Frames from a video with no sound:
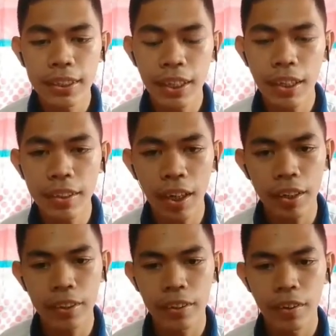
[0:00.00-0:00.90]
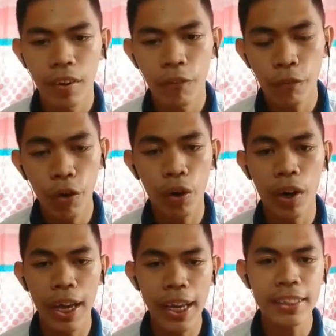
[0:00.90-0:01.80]
standard
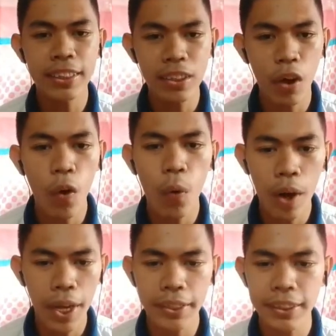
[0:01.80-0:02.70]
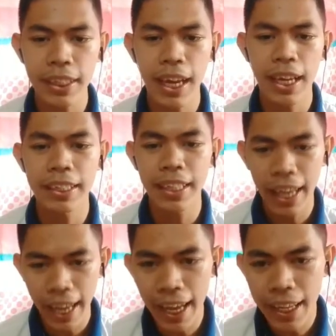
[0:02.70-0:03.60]
for SOx and
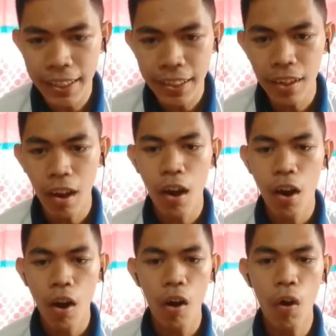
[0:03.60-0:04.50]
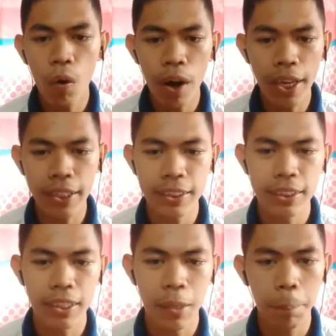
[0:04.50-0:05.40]
NOx
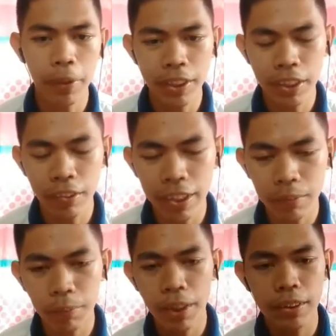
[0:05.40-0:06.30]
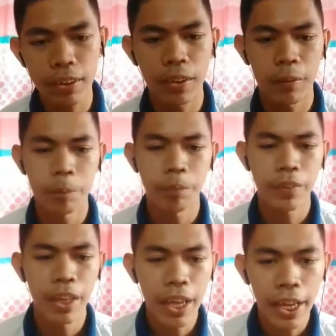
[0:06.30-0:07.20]
and particulate matter.
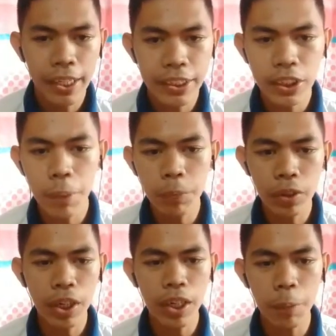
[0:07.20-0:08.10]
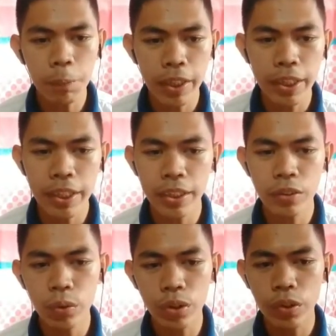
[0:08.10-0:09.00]
A chapter adopted
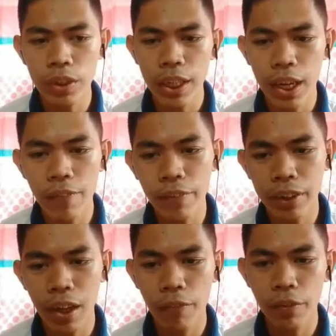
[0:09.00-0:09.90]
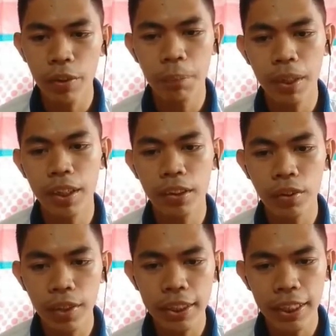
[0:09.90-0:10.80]
in 2011 covered
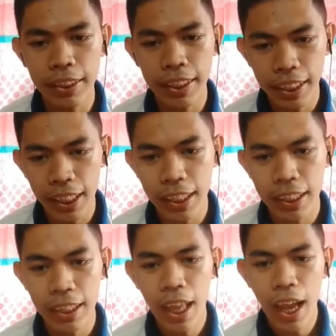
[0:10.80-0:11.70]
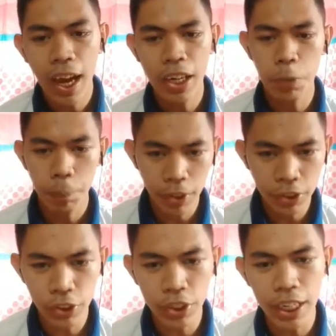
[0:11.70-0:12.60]
mandatory technical and
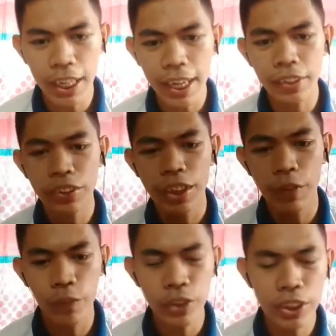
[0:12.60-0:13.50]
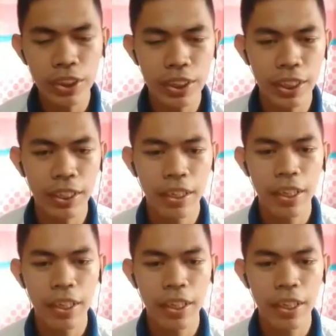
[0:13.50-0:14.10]
operational energy efficiency,